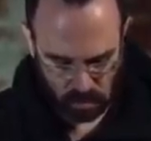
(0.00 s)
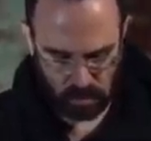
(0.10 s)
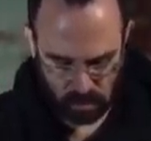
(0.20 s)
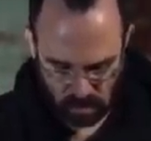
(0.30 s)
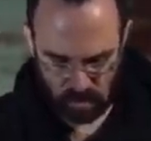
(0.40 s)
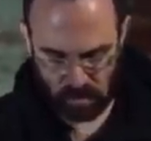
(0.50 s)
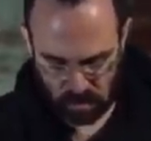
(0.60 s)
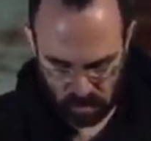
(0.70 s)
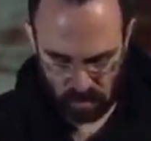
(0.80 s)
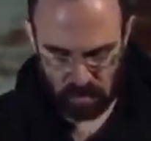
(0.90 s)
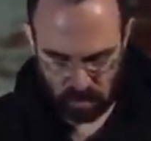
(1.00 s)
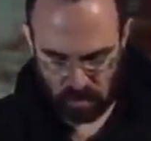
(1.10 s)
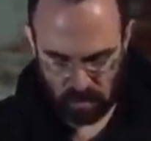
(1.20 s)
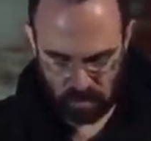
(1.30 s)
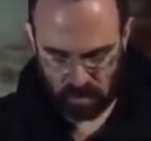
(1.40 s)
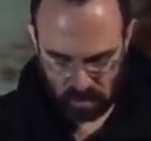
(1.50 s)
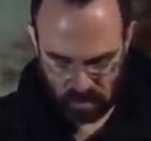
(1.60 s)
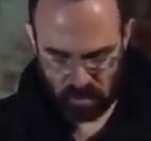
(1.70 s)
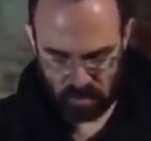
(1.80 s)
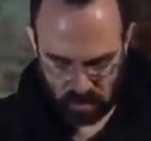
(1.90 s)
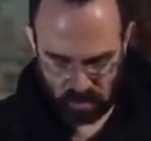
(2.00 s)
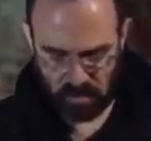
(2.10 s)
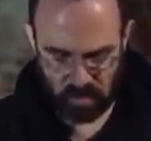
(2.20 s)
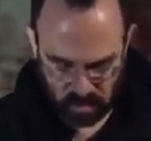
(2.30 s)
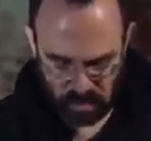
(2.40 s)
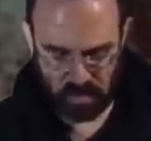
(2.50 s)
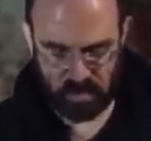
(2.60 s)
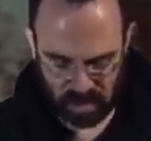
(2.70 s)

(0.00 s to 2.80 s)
side way back in 2005 when he